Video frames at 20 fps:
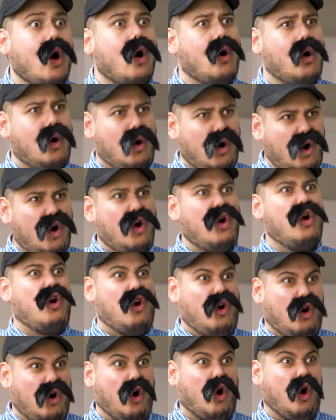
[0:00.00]

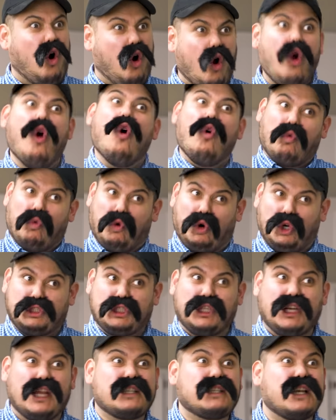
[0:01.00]
Oh, was
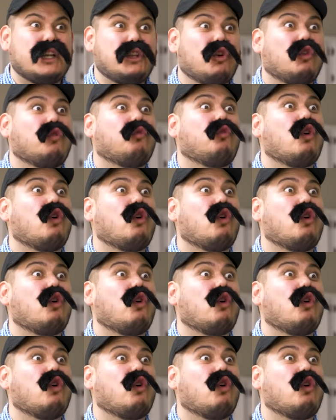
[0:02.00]
it El Señor